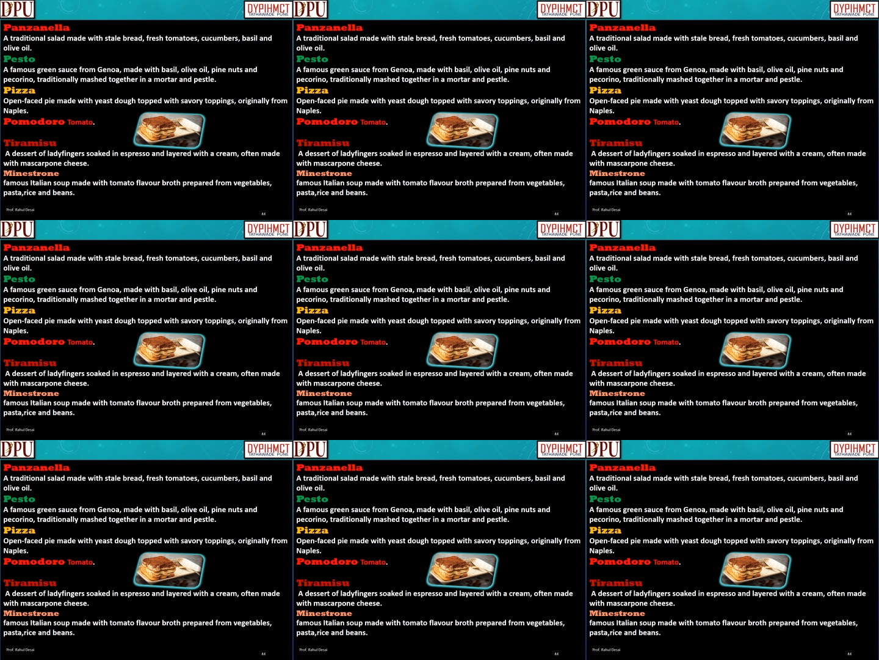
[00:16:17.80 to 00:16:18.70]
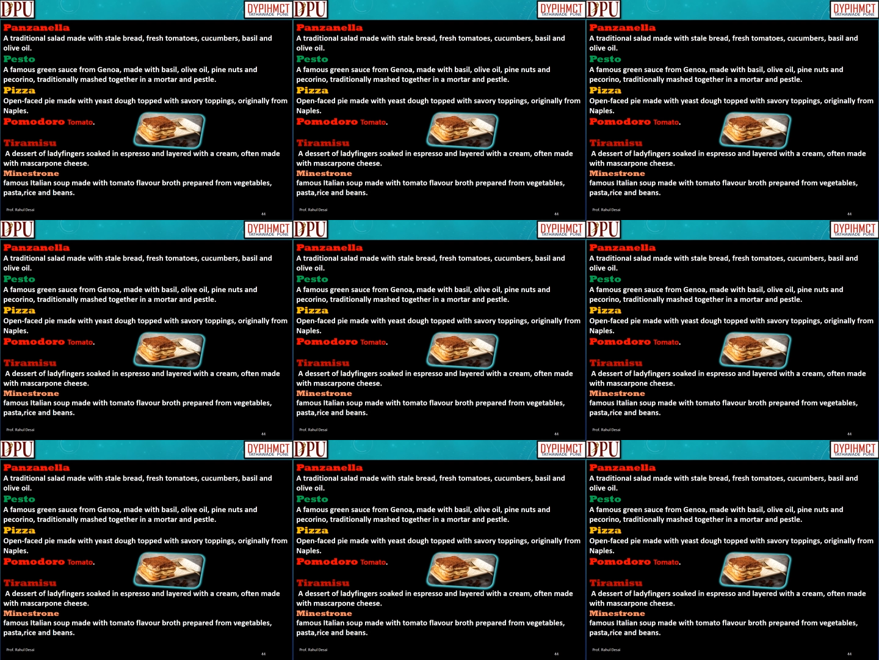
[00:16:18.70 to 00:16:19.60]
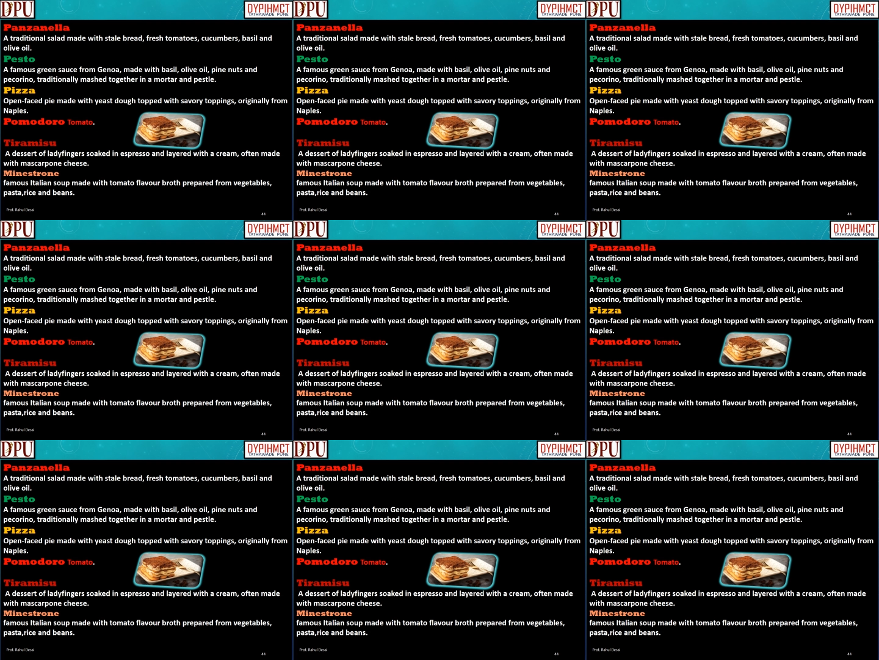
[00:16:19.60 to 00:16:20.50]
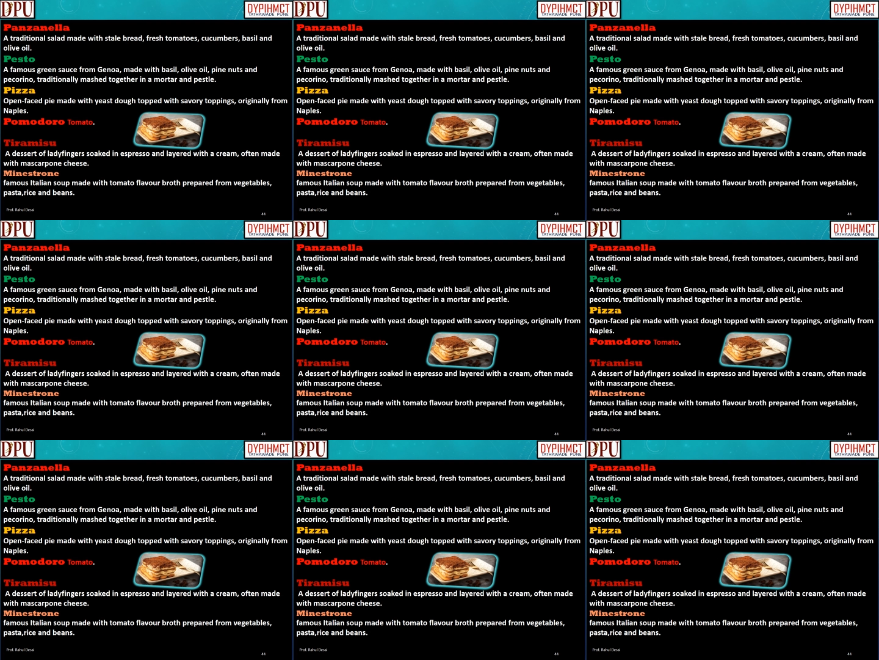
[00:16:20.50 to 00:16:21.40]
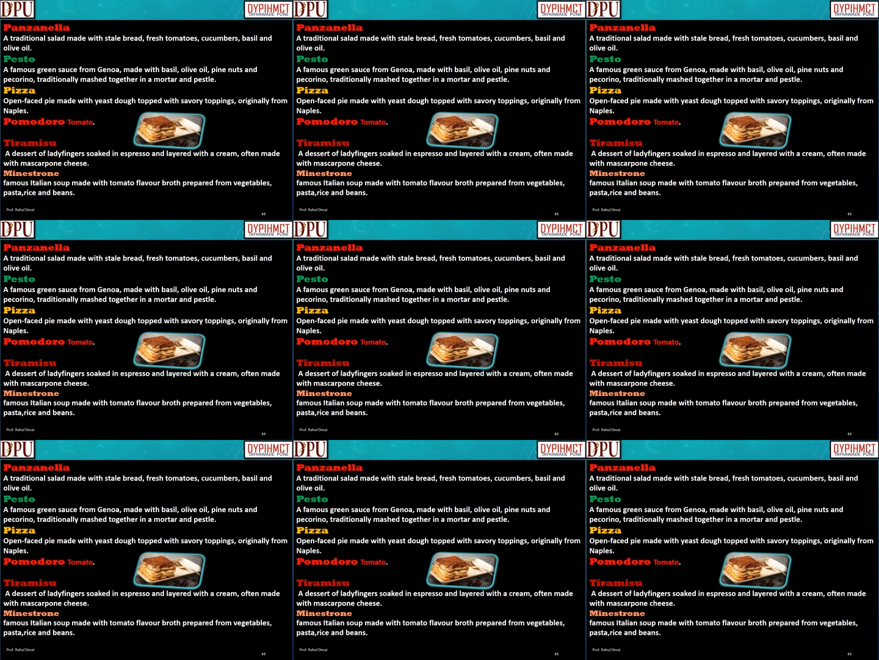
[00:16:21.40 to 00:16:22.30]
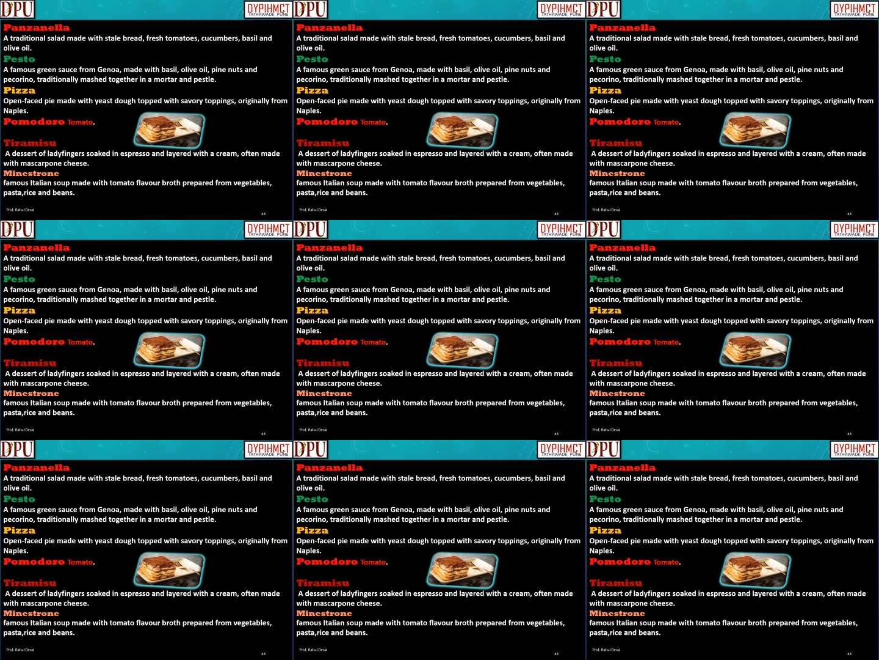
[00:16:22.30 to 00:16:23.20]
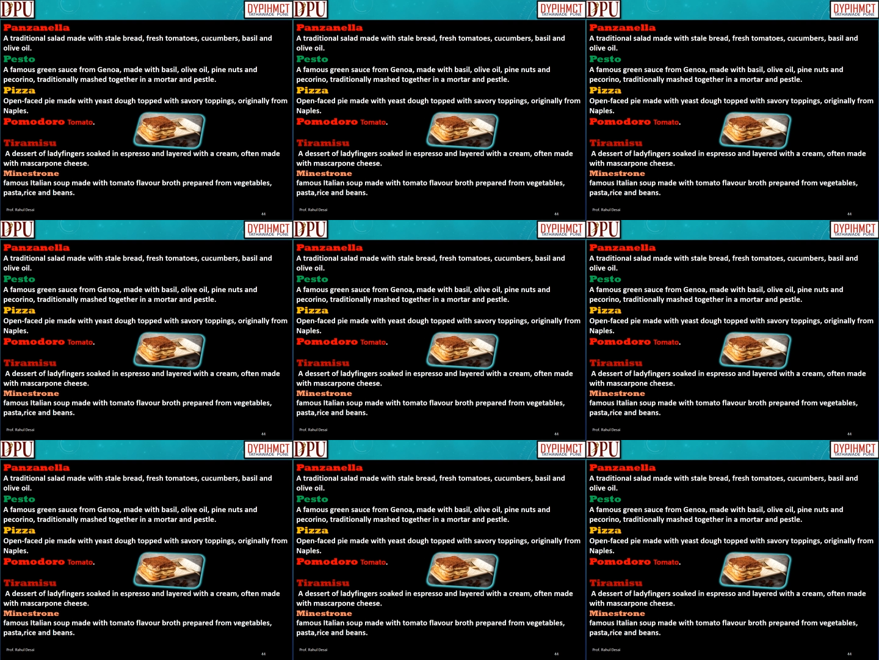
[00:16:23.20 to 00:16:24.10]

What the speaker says: Nobody's mouth can be seen.